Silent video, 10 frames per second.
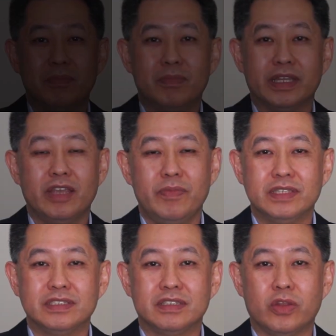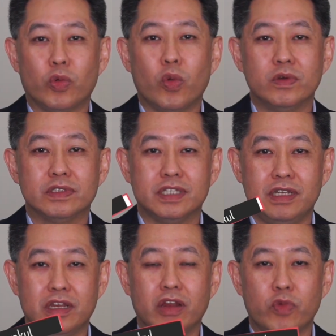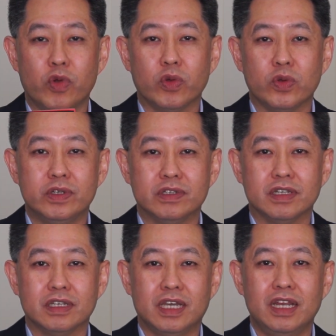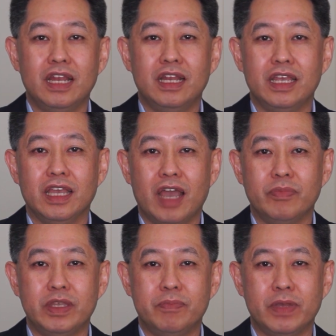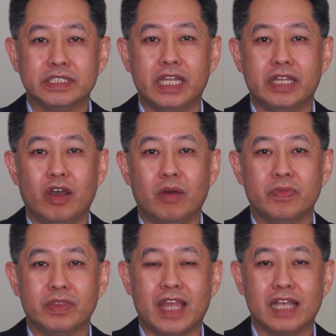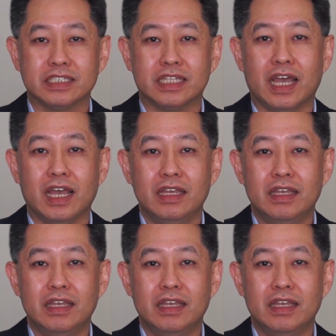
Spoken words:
My name is Narong Sirilertworakul. Currently, I'm the president of NSTDA,